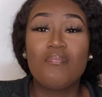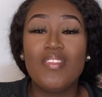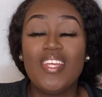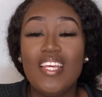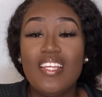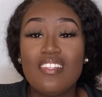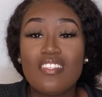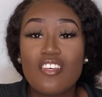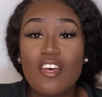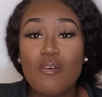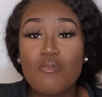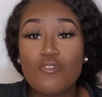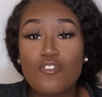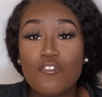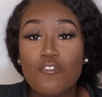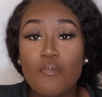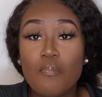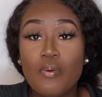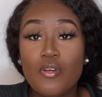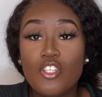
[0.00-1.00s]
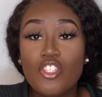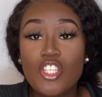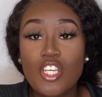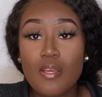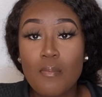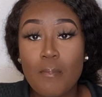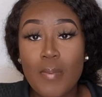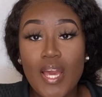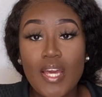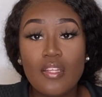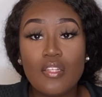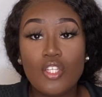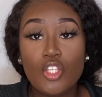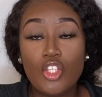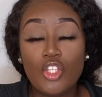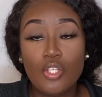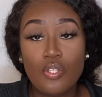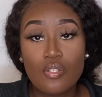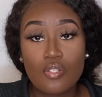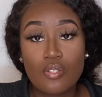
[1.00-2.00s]
in terms of pushing back the
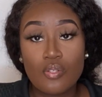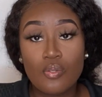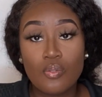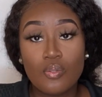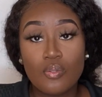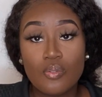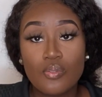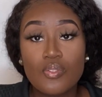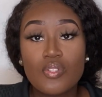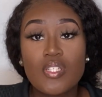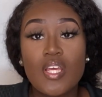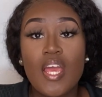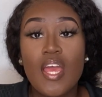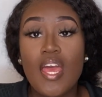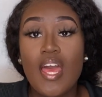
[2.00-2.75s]
cuticles